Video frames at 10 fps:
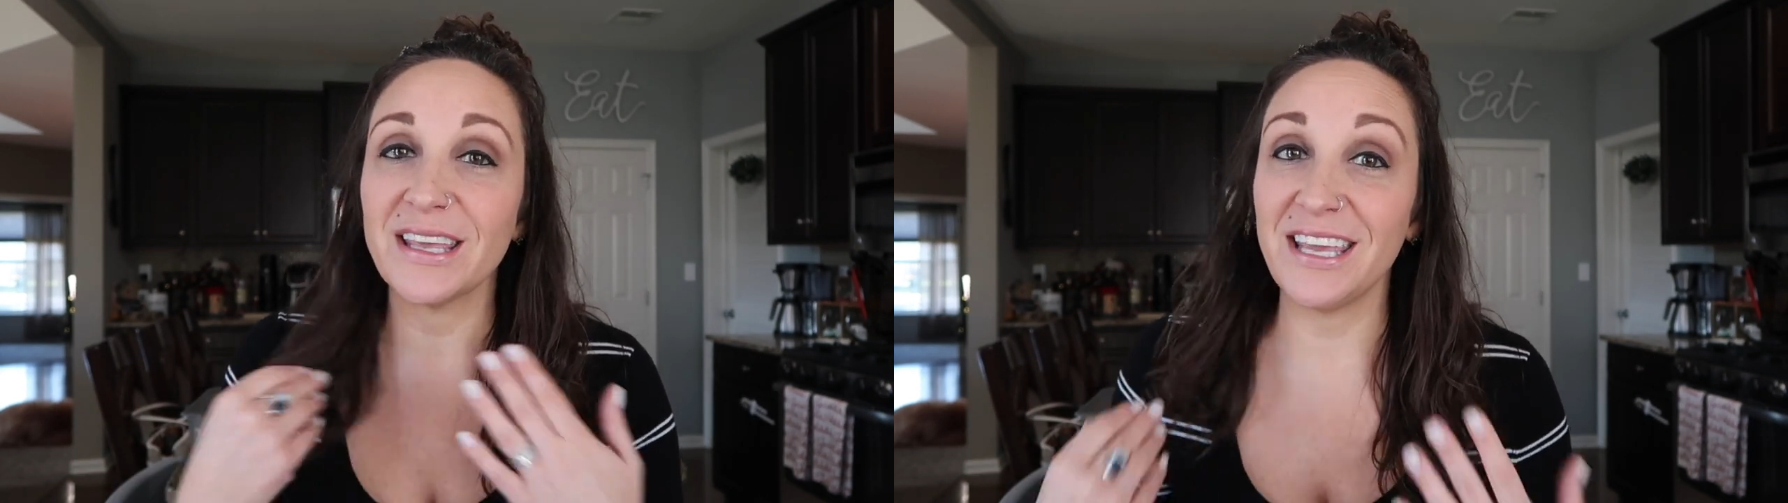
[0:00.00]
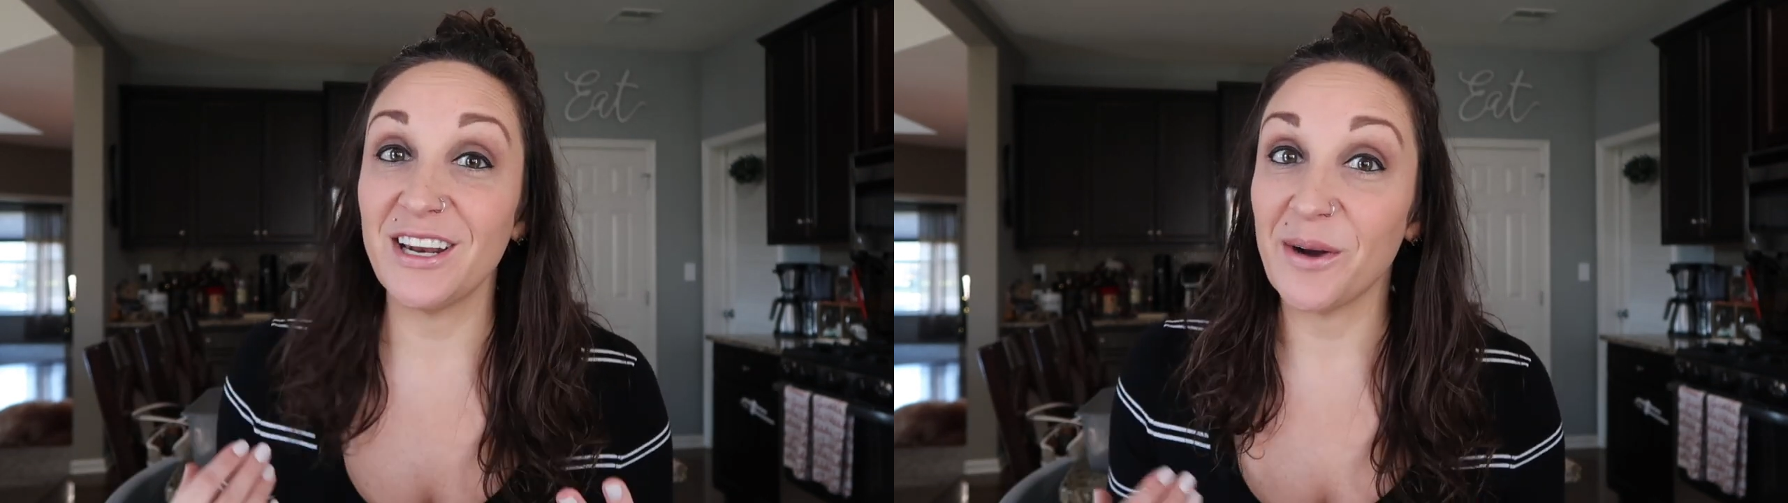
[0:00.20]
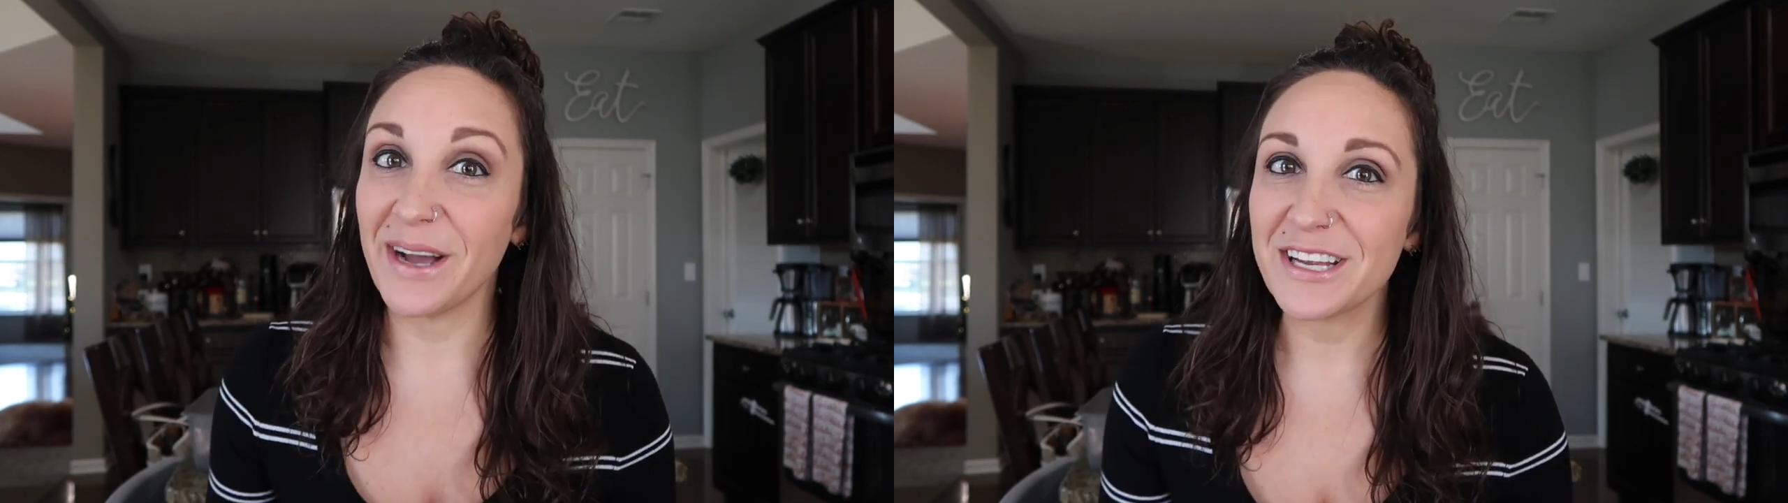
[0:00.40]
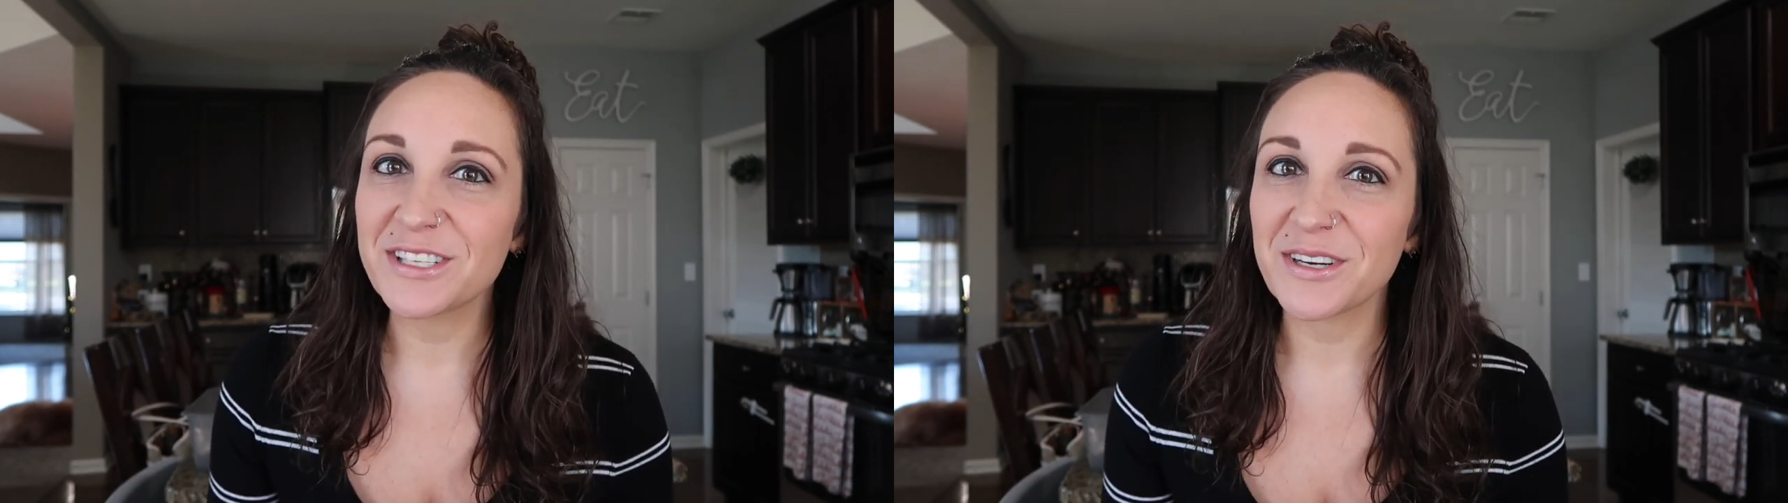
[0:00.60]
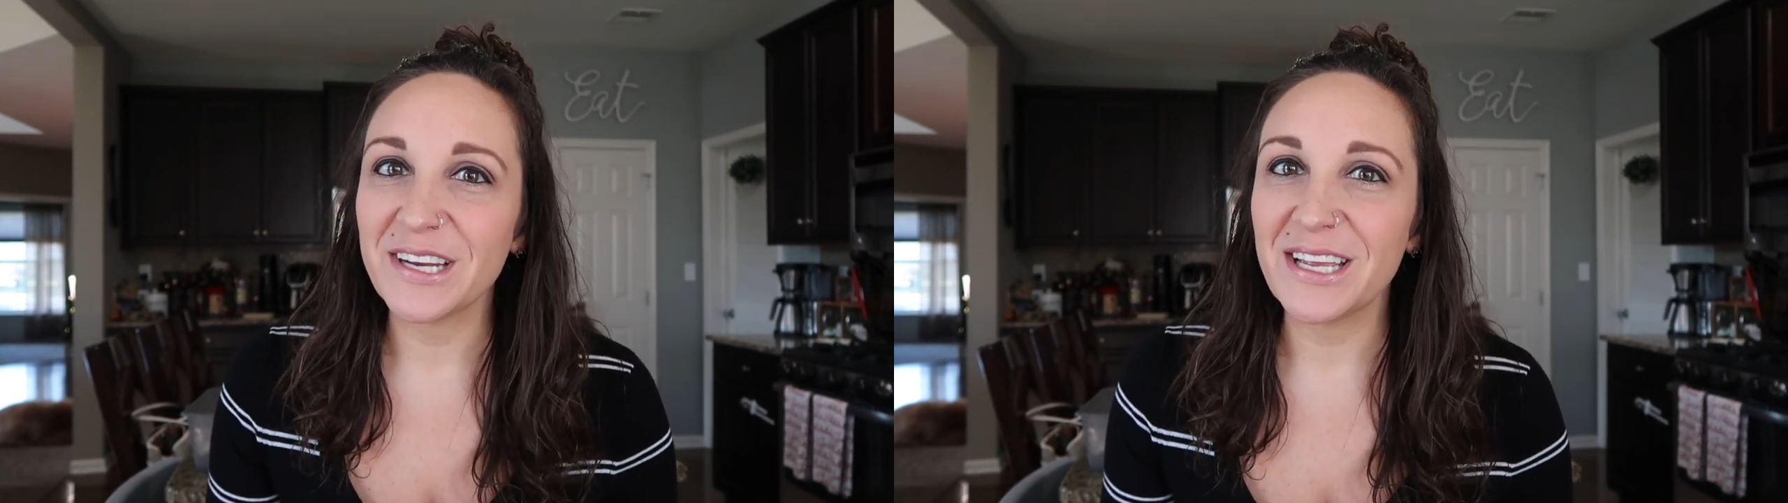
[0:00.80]
keto
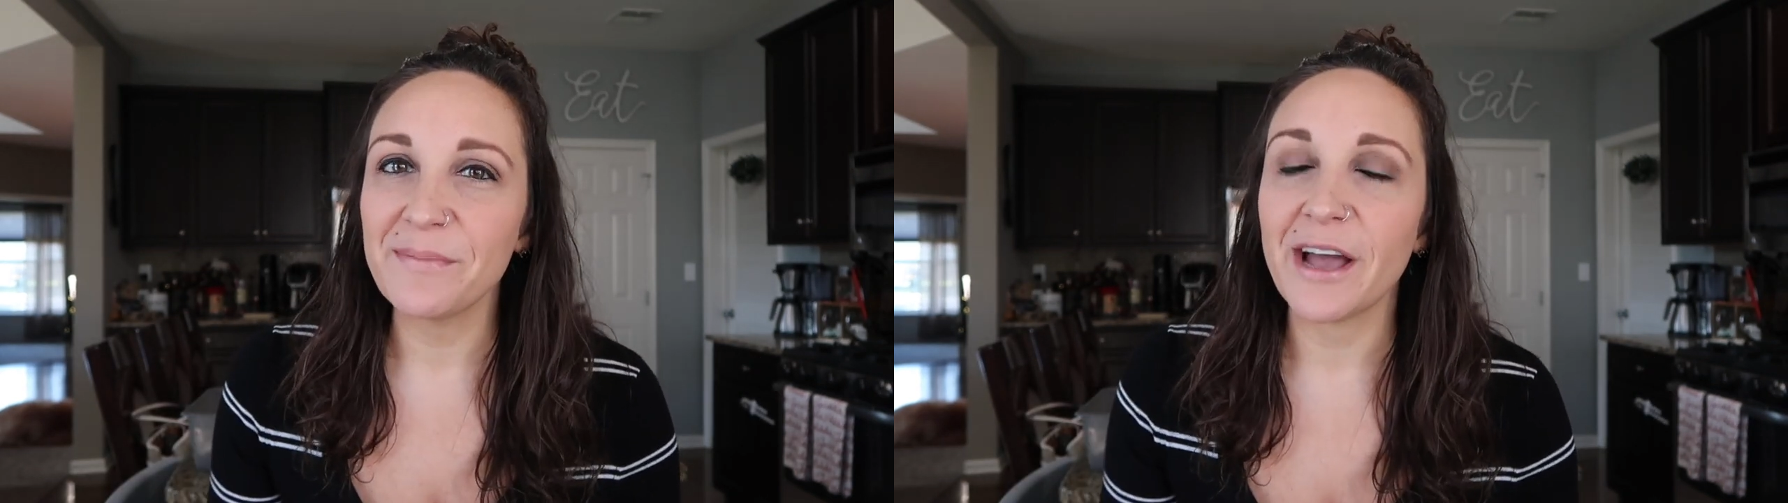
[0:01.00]
ice cream.